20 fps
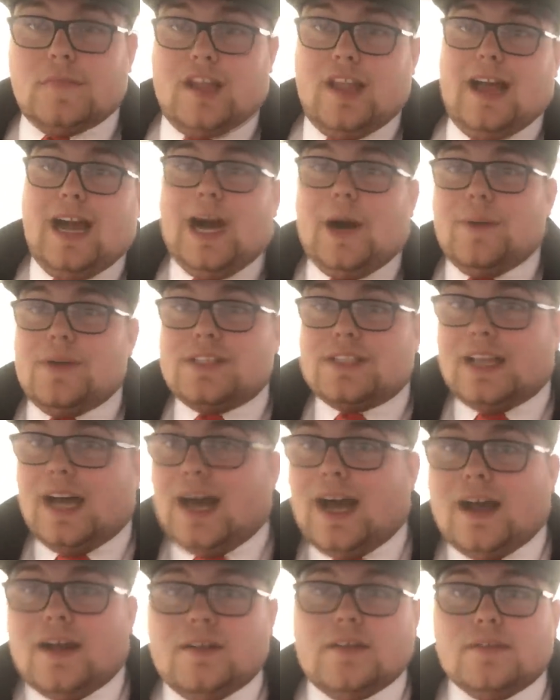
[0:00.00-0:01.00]
How is
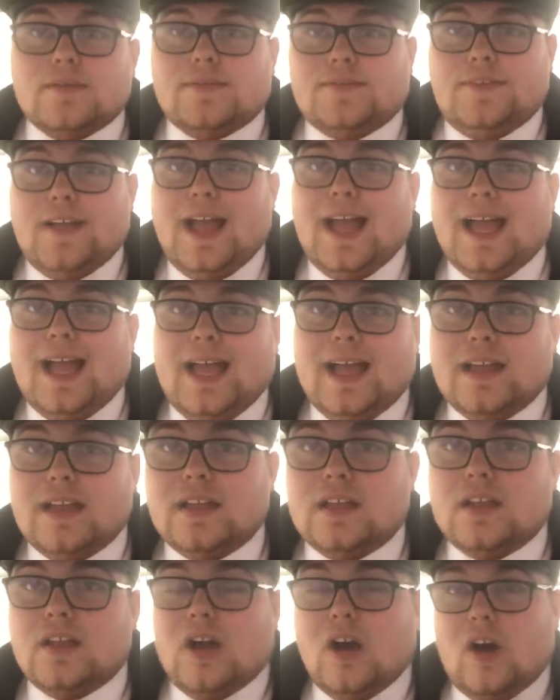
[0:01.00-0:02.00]
that fair
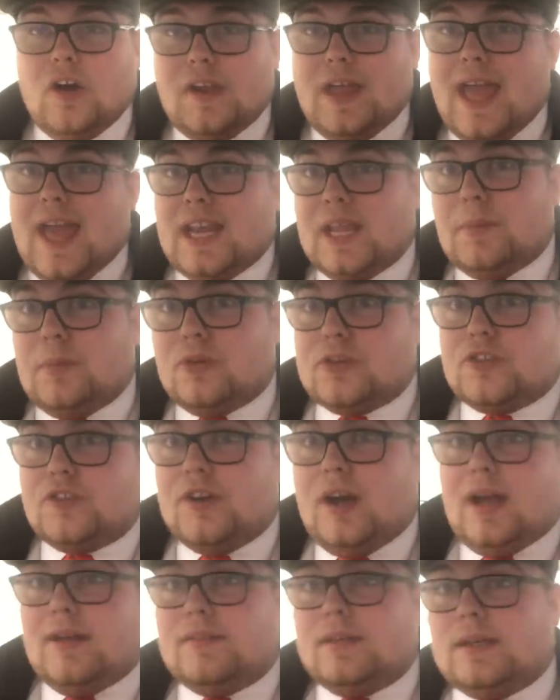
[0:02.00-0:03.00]
on any bus
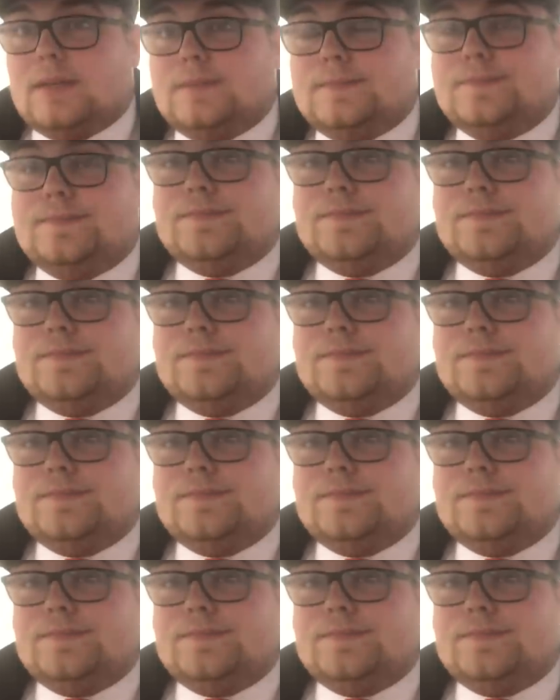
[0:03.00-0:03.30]
driver?